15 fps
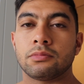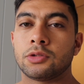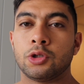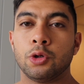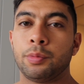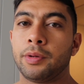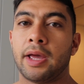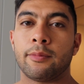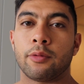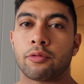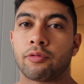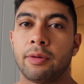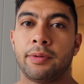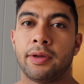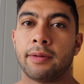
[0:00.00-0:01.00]
2 p.m. or
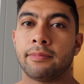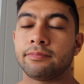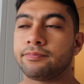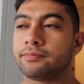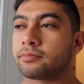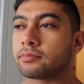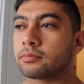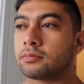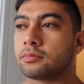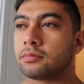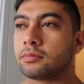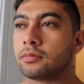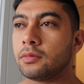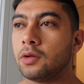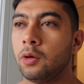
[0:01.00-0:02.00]
3 p.m.
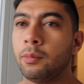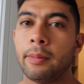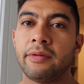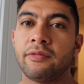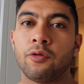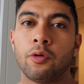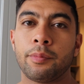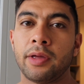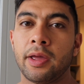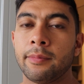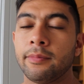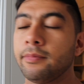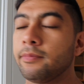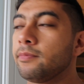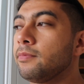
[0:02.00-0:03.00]
or maybe 4
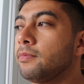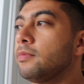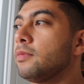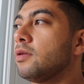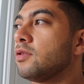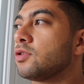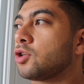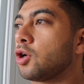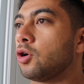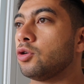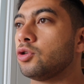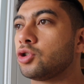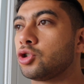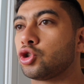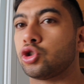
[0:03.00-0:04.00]
p.m.
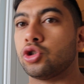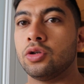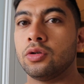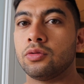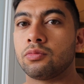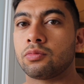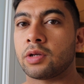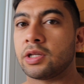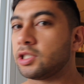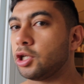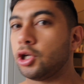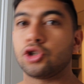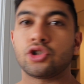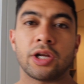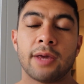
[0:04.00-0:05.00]
So
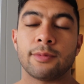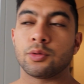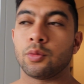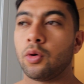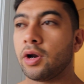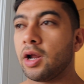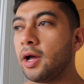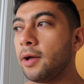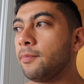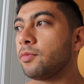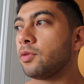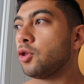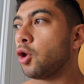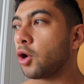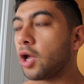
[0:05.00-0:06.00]
continue to drink heaps of water, no